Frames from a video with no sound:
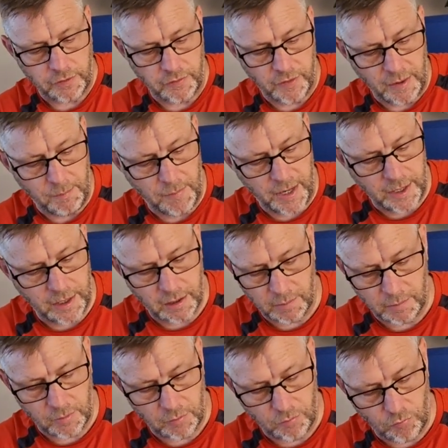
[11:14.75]
They make
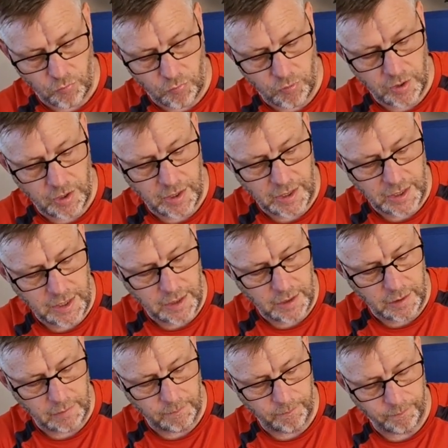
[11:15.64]
them a really
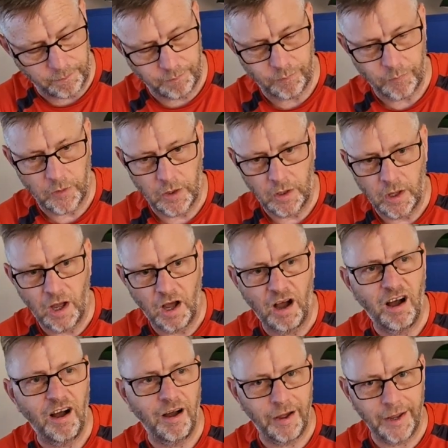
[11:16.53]

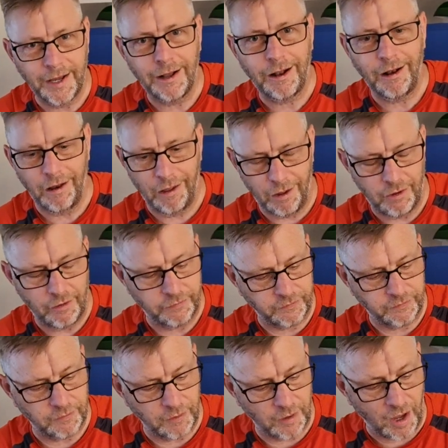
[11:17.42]
high
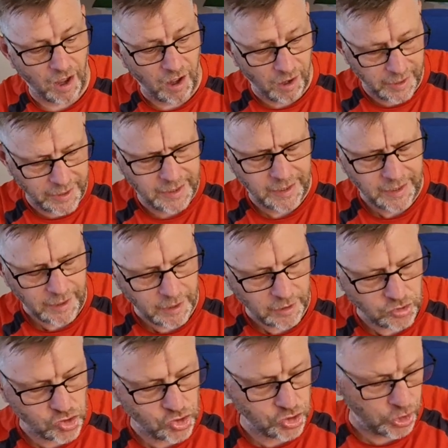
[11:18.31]
class hiking
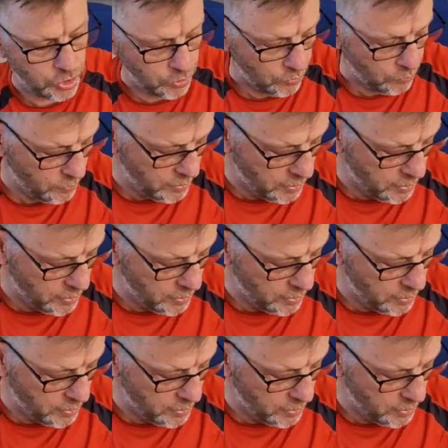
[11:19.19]
shoe,